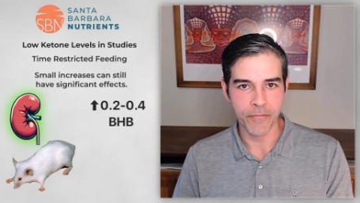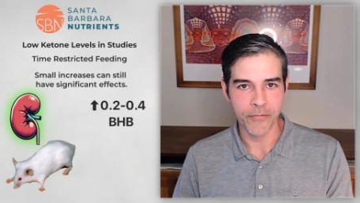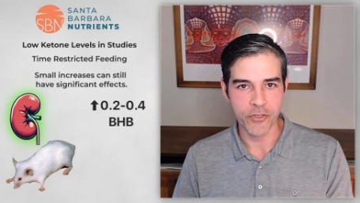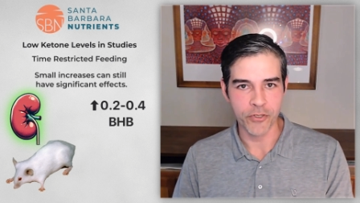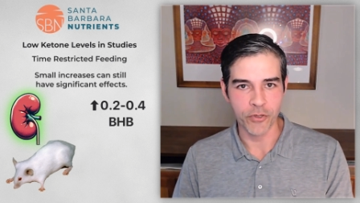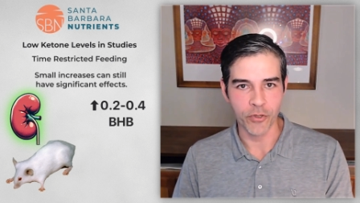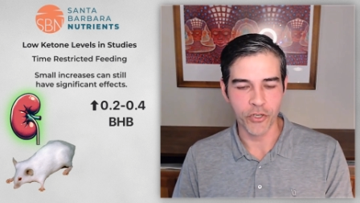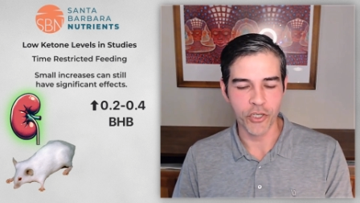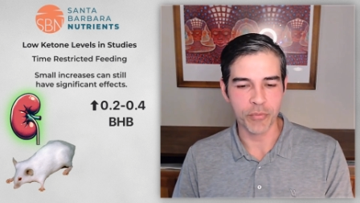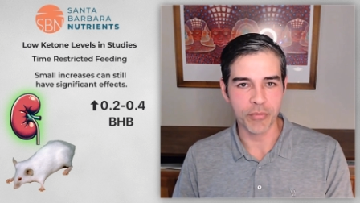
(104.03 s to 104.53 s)

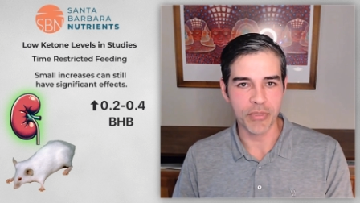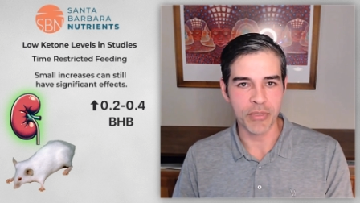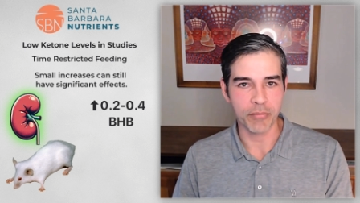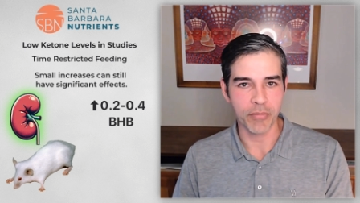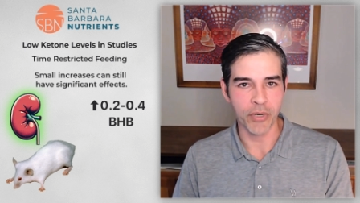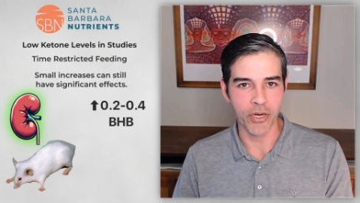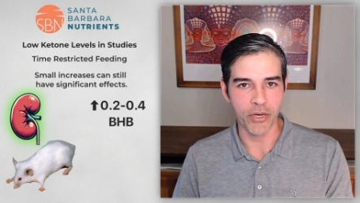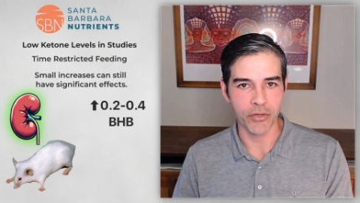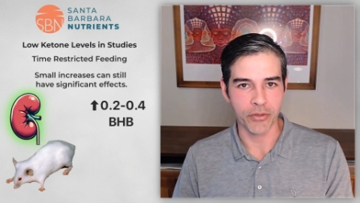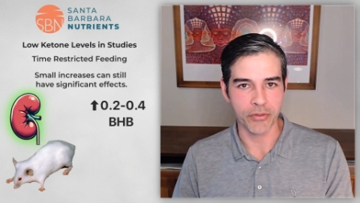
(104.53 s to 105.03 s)
So it could be
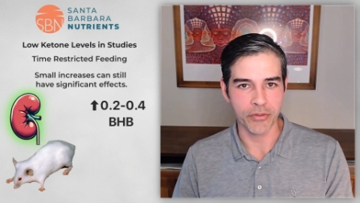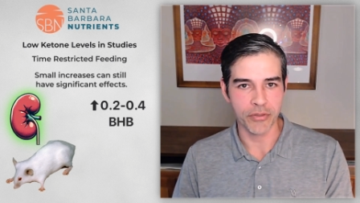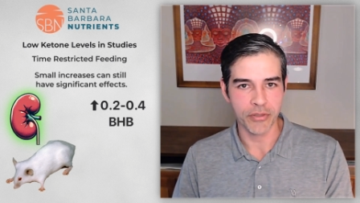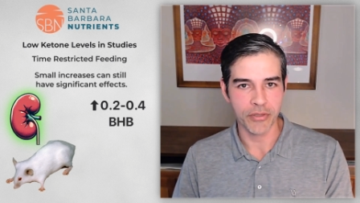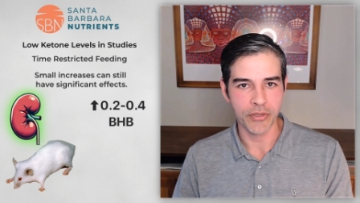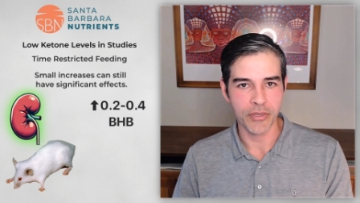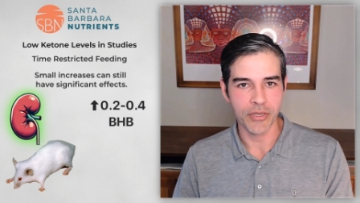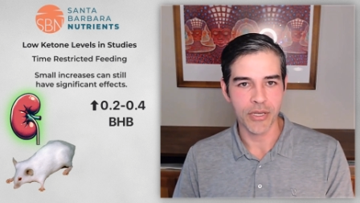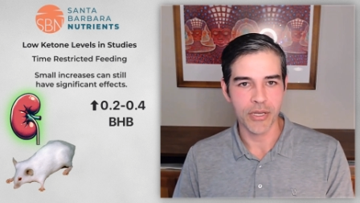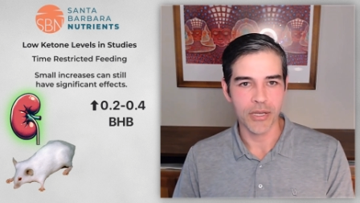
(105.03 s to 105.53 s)
both.
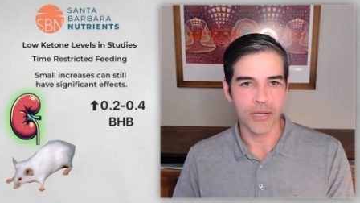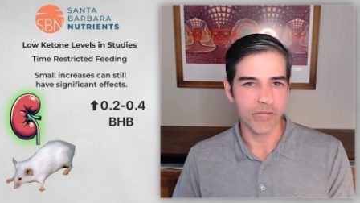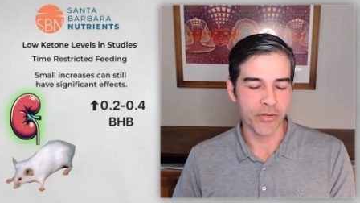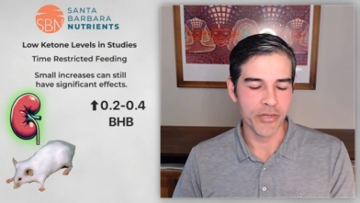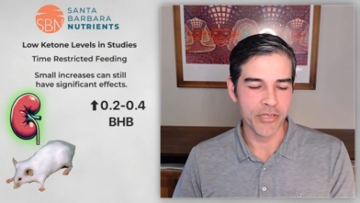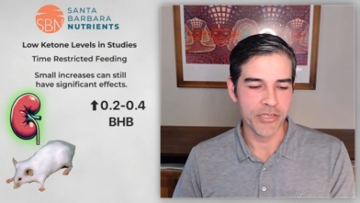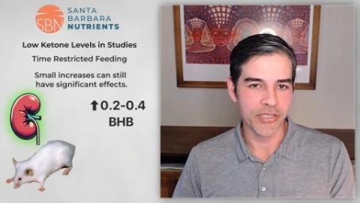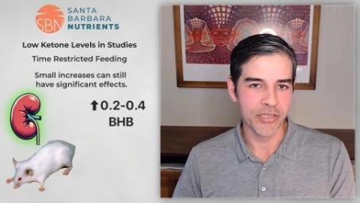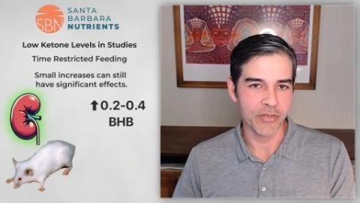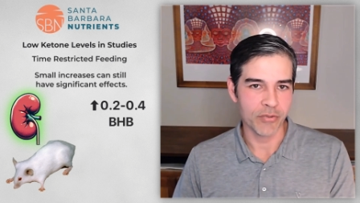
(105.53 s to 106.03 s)
I've
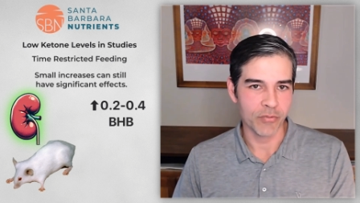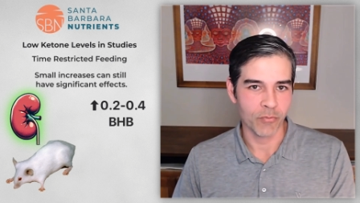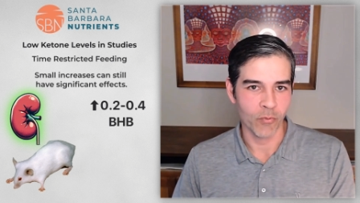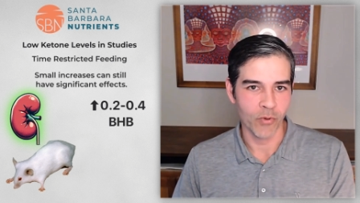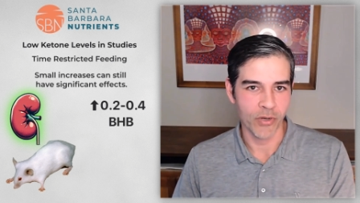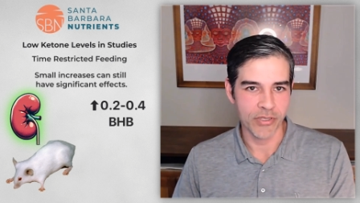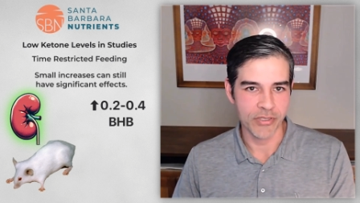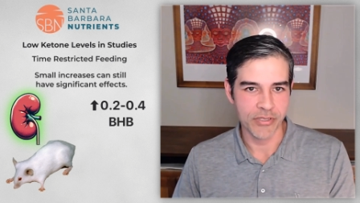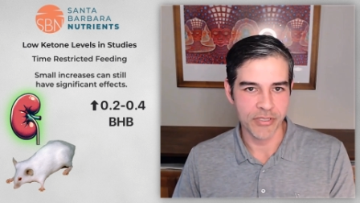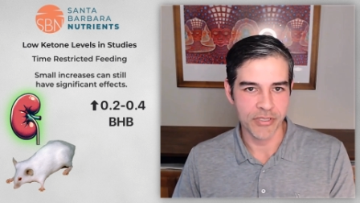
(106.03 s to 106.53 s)
only seen
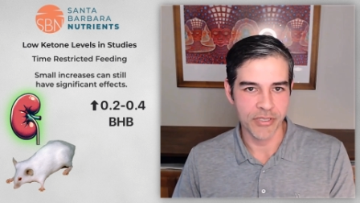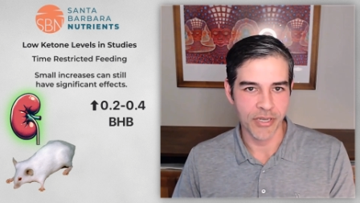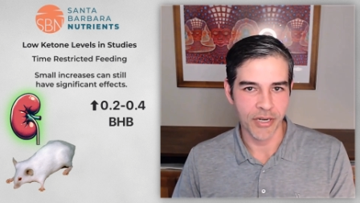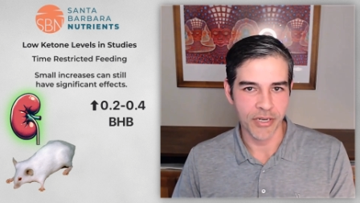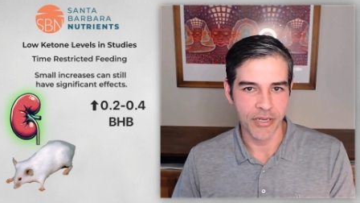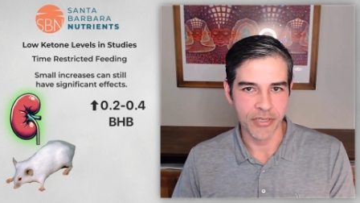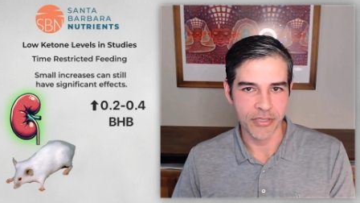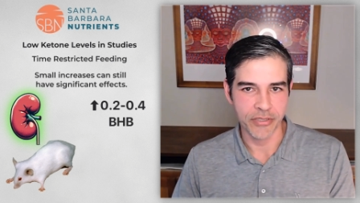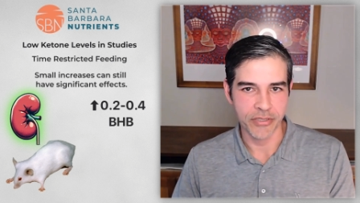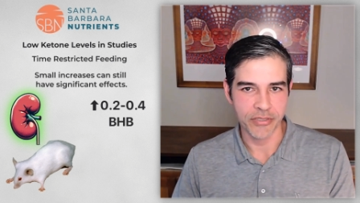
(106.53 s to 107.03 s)
one
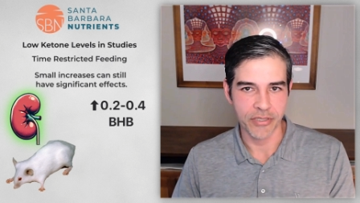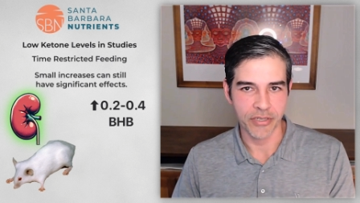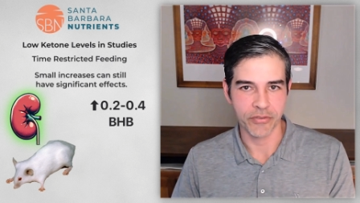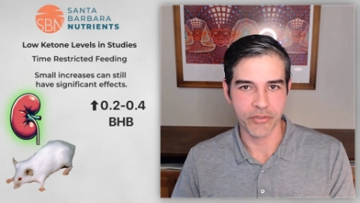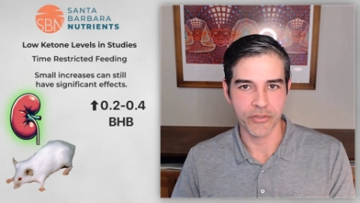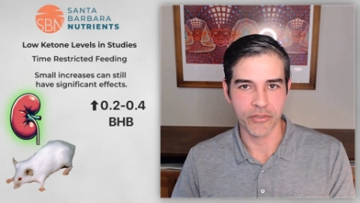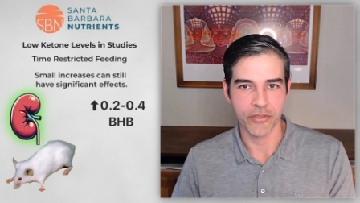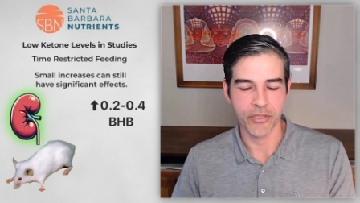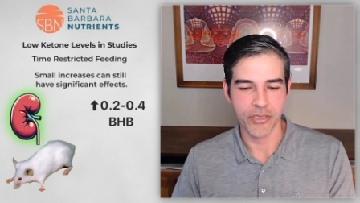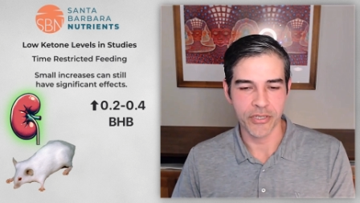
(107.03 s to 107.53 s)
study that's
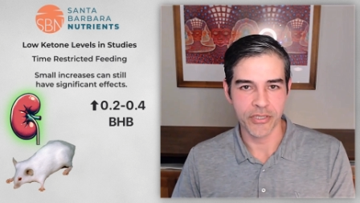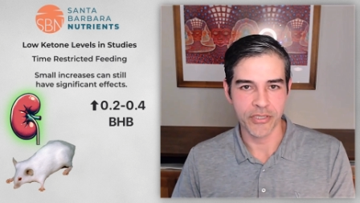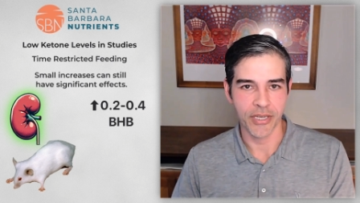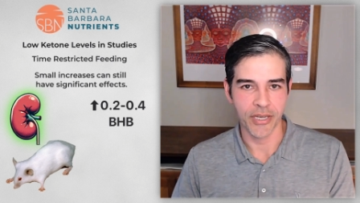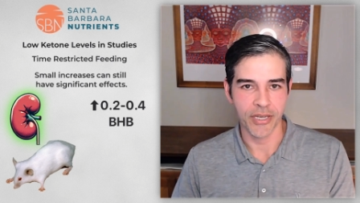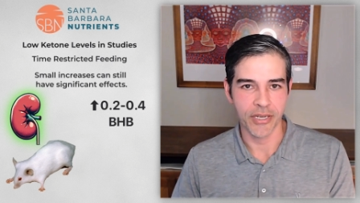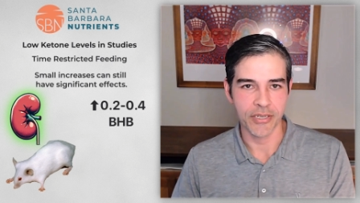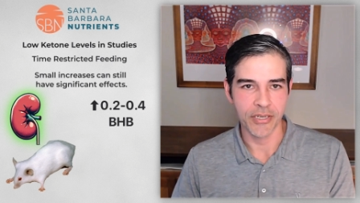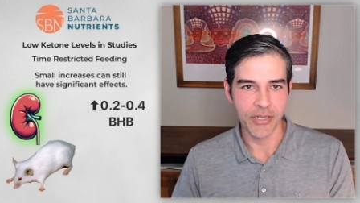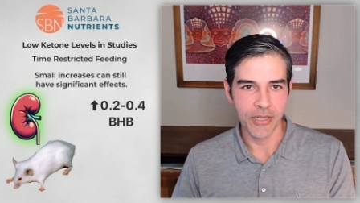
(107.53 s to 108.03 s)
ever looked
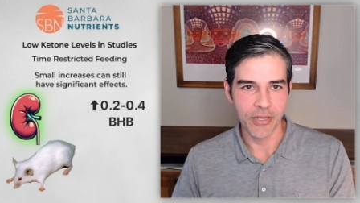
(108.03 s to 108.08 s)
at